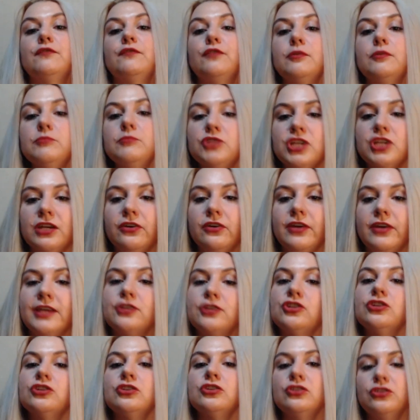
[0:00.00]
from
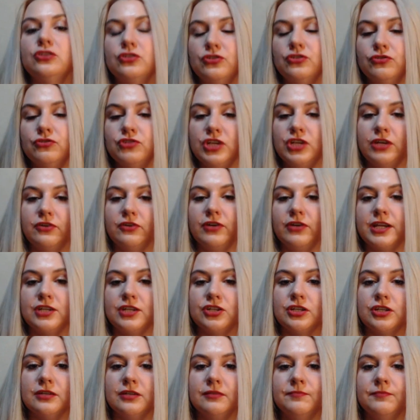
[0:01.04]
generation to
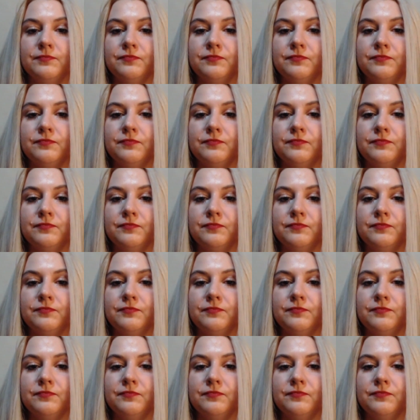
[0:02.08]
generation.